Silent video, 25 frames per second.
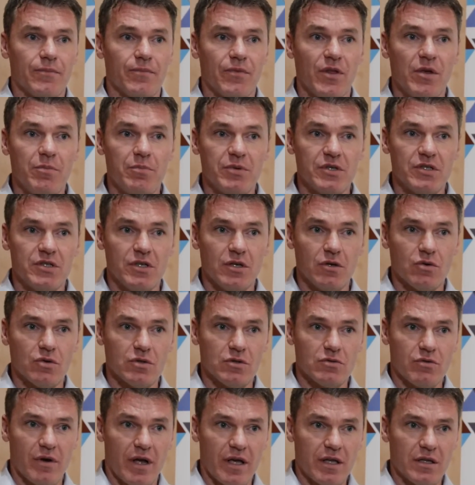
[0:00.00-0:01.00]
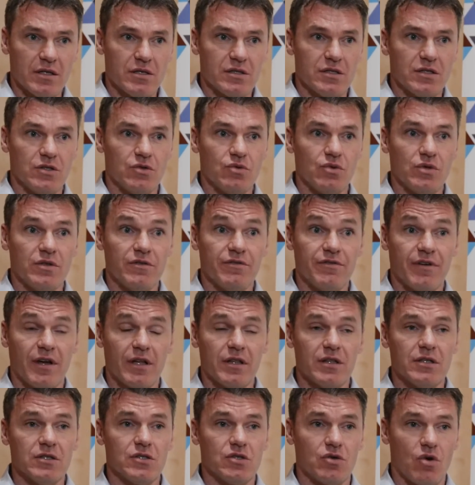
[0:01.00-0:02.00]
EPC contractors to
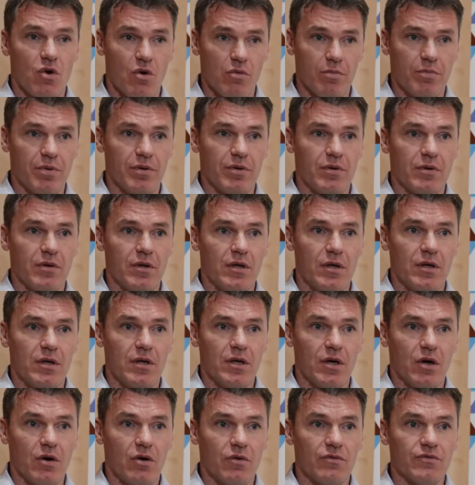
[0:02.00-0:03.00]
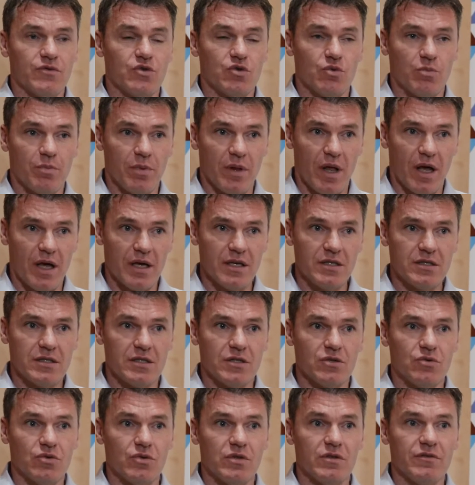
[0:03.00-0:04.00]
define the scope of supplies
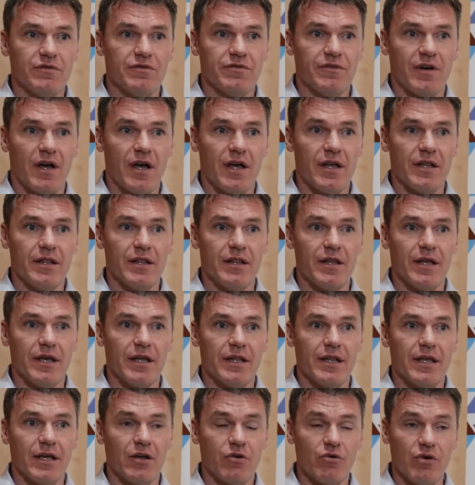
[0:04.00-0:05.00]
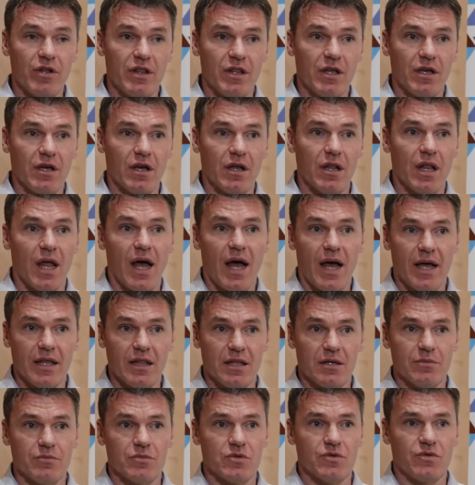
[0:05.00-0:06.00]
and to define the critical
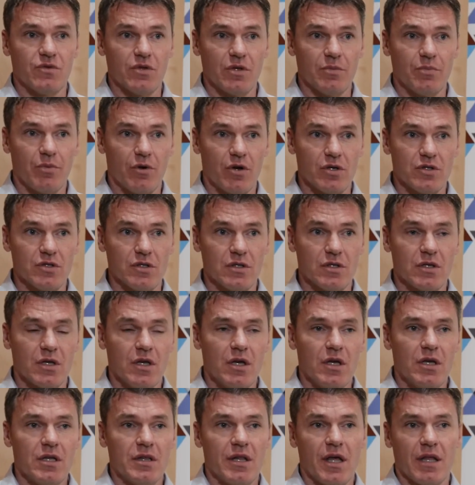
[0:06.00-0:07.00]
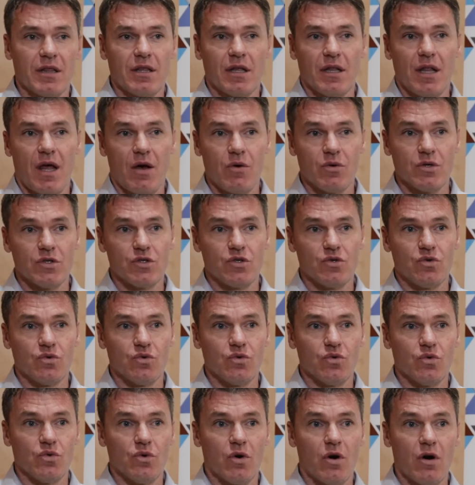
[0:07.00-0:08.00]
items for the project. That allows us
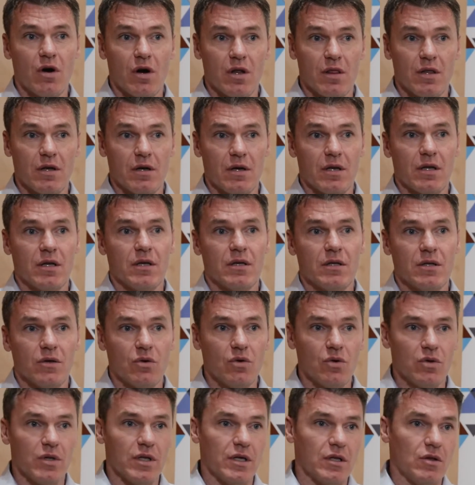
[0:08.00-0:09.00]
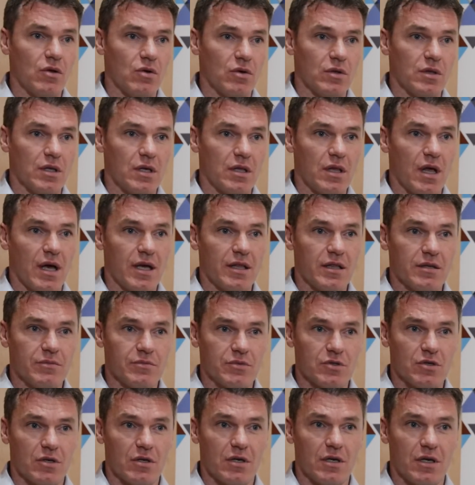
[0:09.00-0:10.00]
to order all the long lead
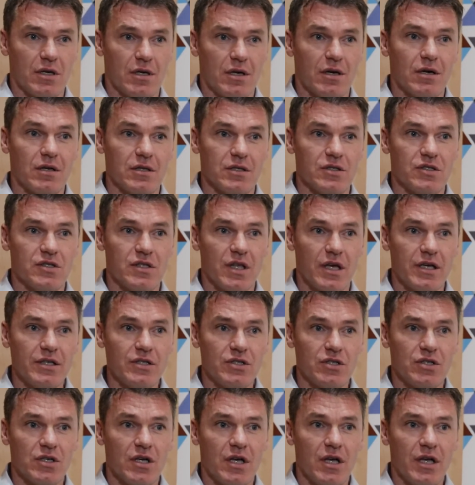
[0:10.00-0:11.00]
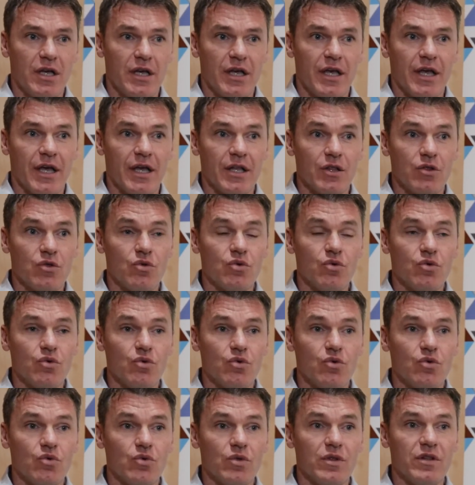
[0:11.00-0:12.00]
items on an early stage and
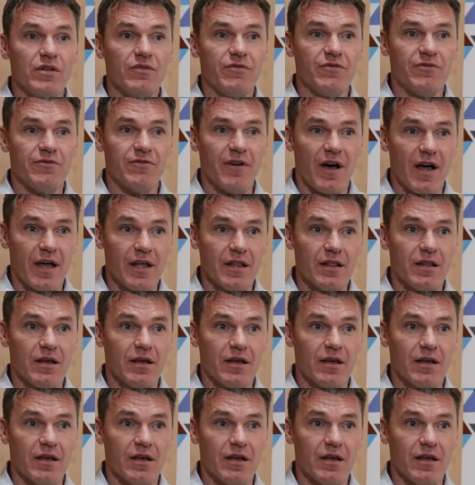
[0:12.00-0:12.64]
to define